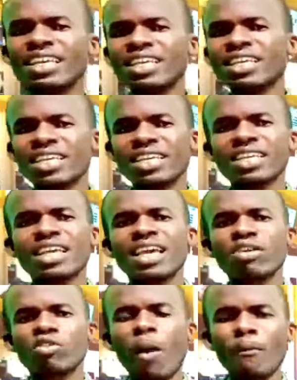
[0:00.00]
he, he
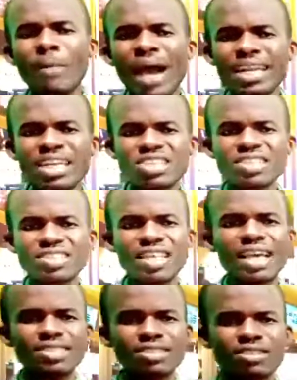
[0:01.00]
commanded
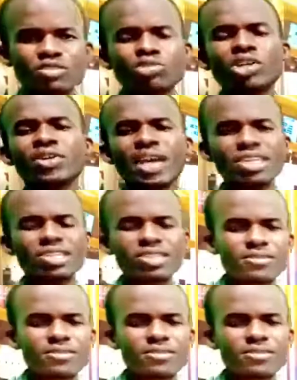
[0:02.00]
Jesus to create?